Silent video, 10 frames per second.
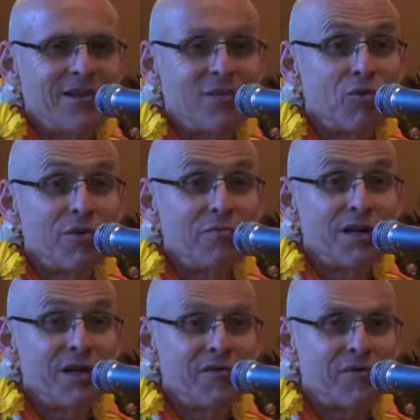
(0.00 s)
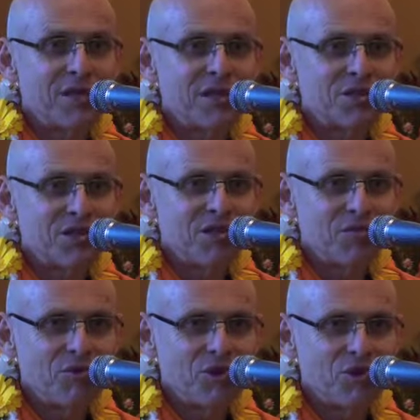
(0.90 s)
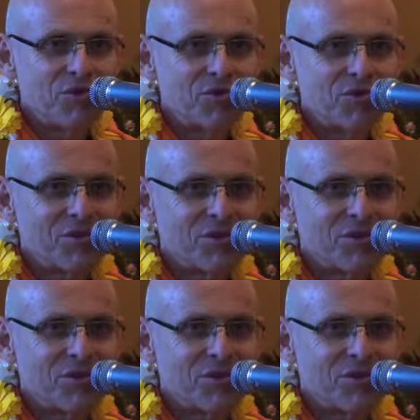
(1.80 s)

there wouldn't be any friends in the world.